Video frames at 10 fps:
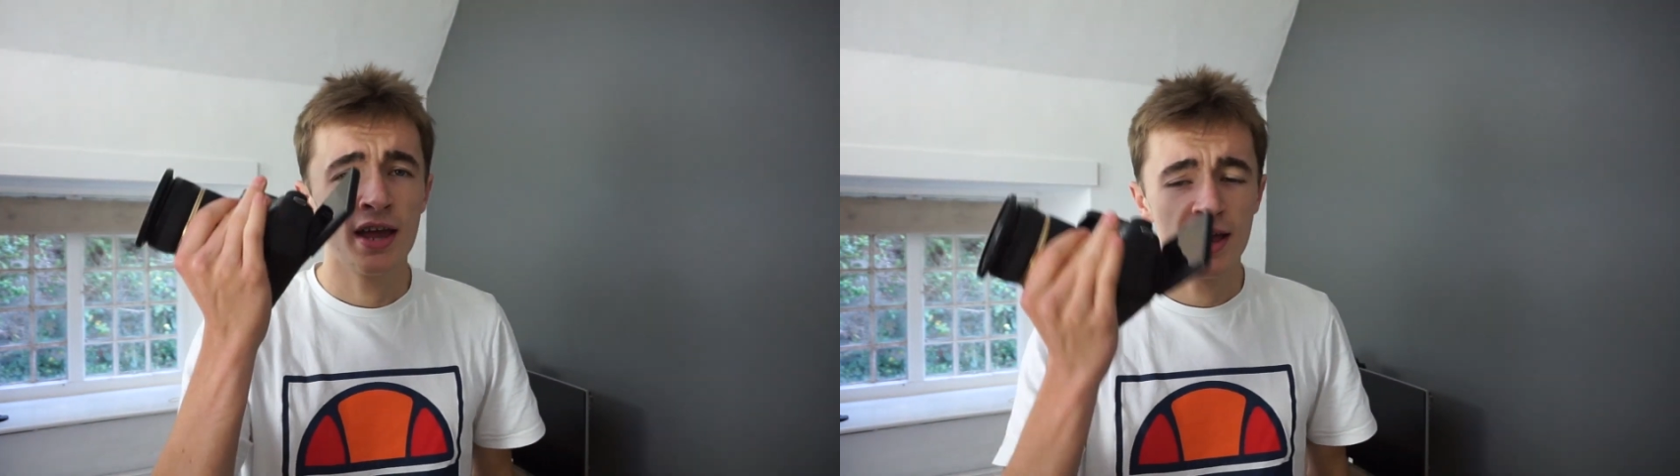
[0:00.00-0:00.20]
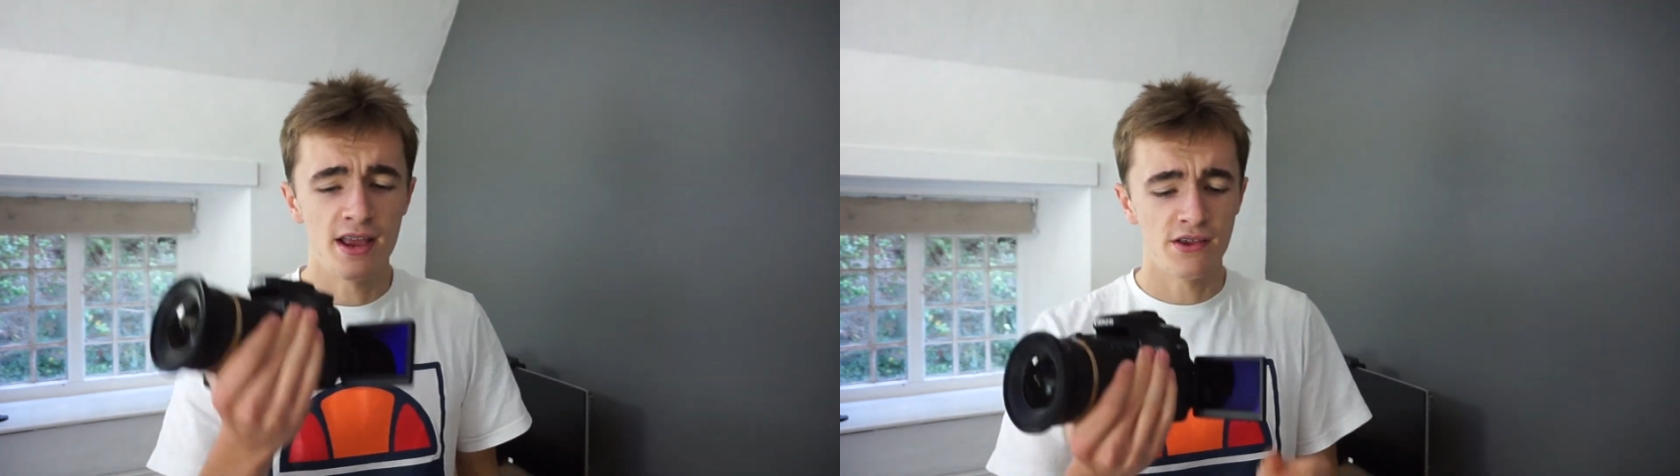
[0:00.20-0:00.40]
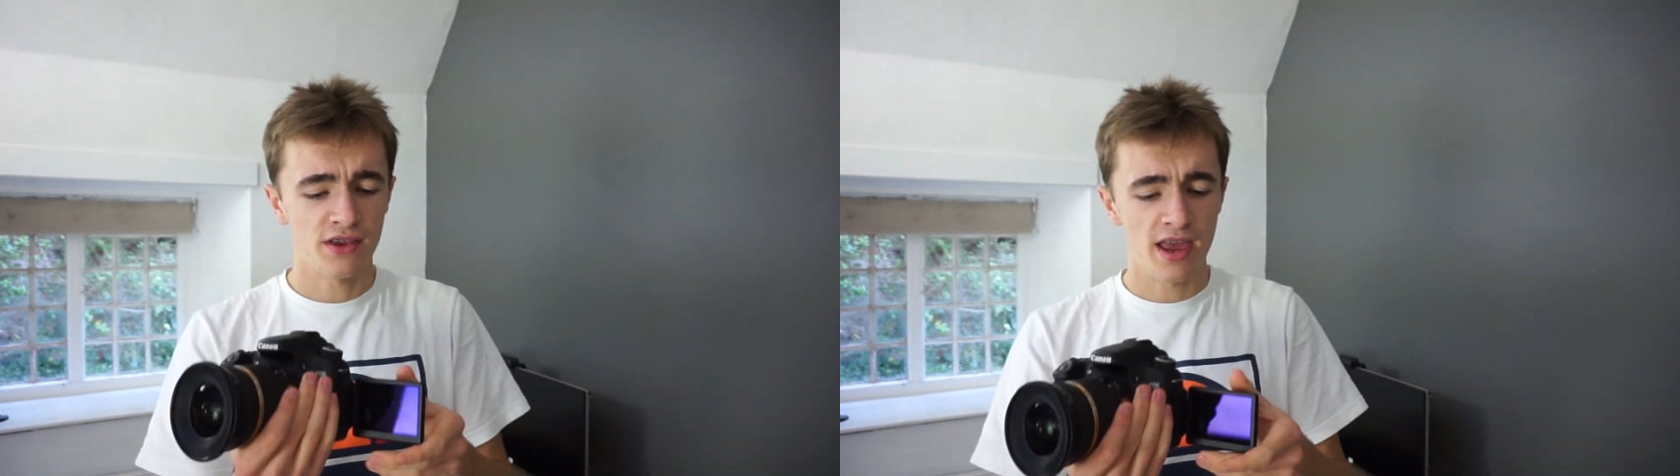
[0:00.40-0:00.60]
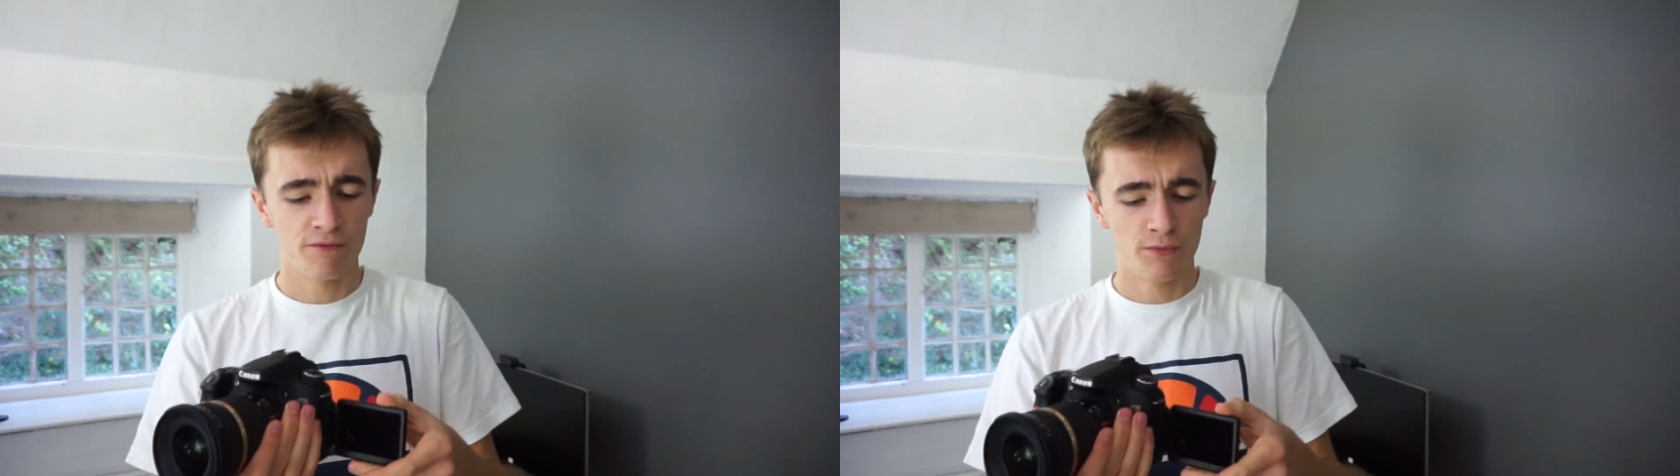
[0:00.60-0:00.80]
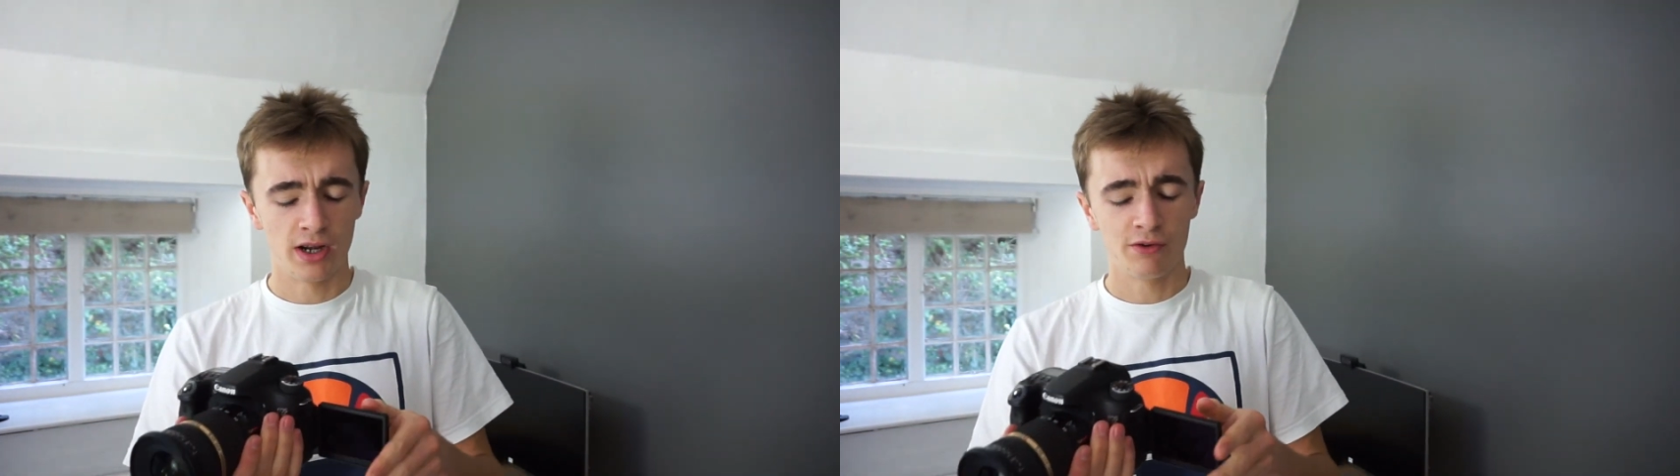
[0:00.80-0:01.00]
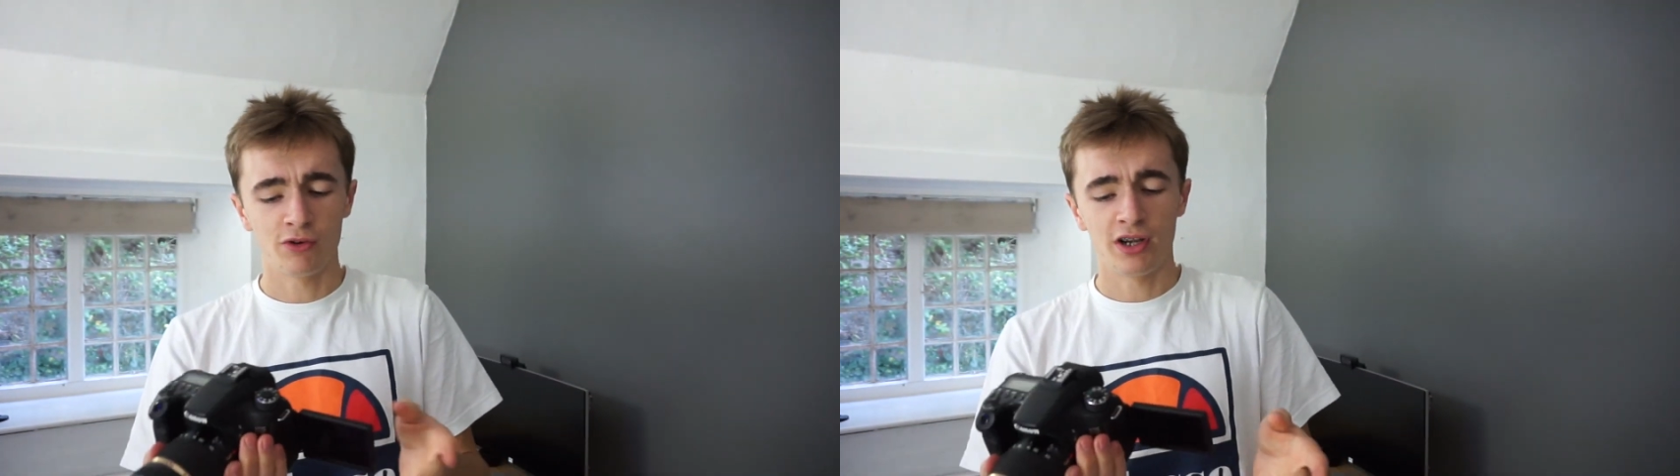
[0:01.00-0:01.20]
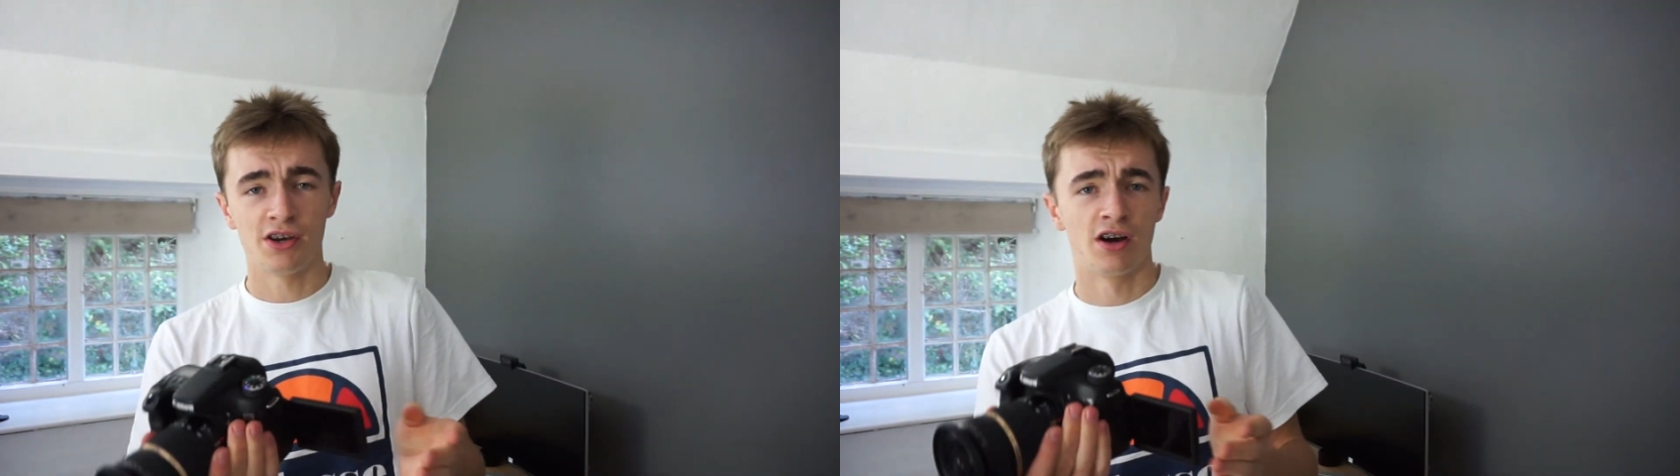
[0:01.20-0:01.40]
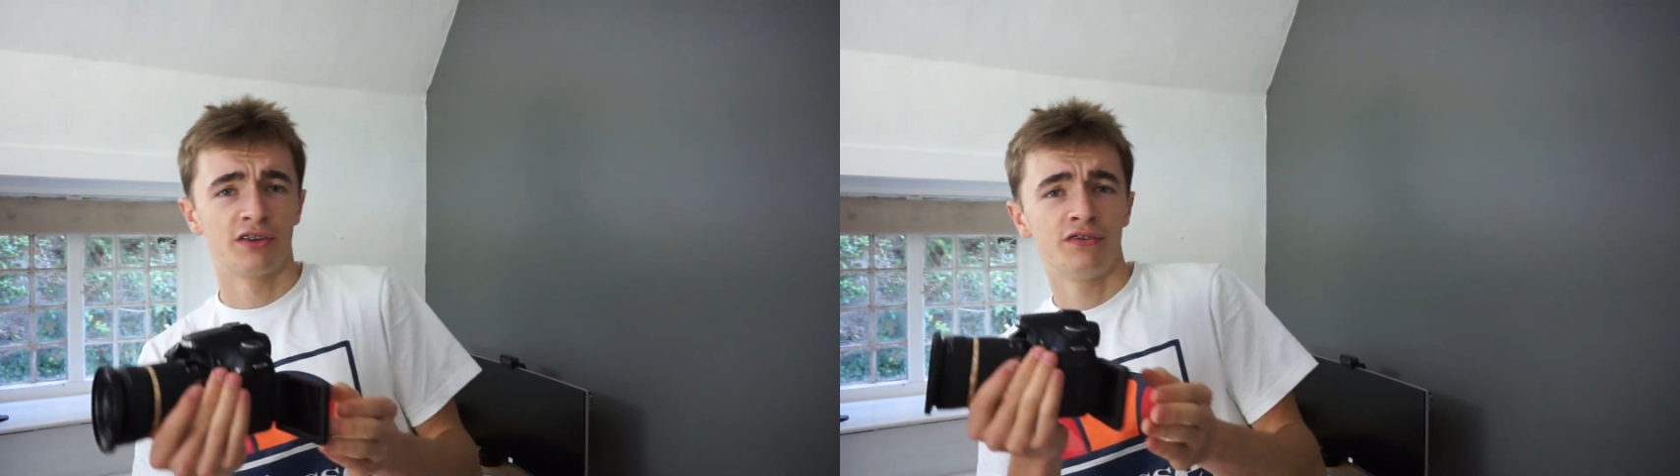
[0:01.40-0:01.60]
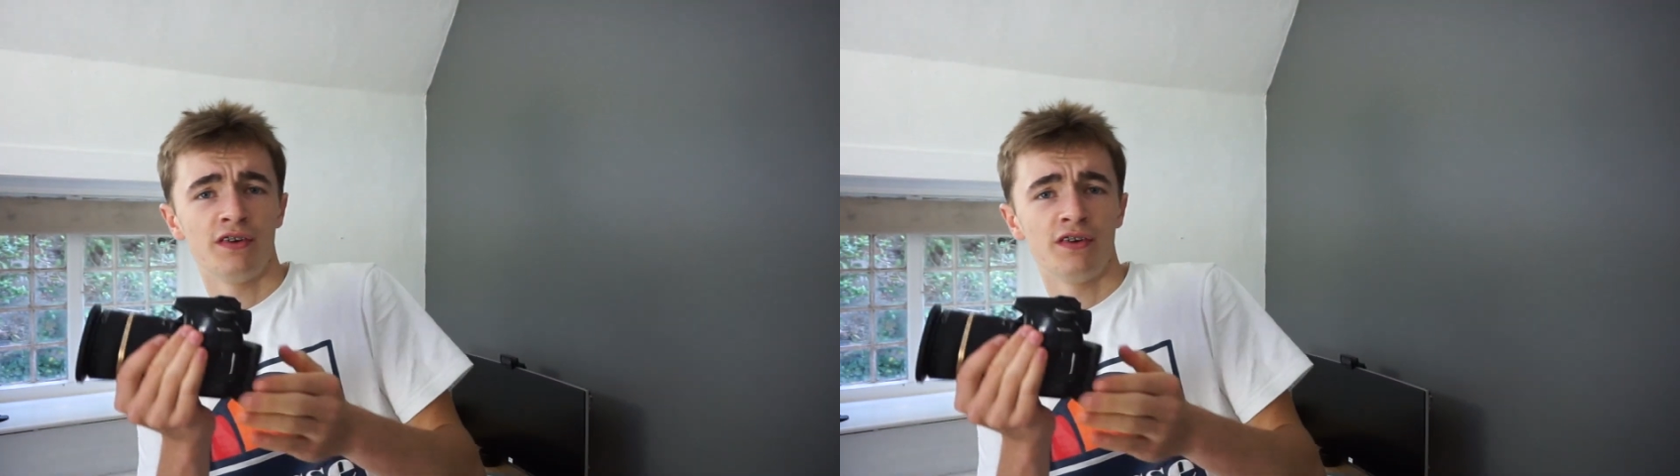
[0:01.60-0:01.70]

is a really nice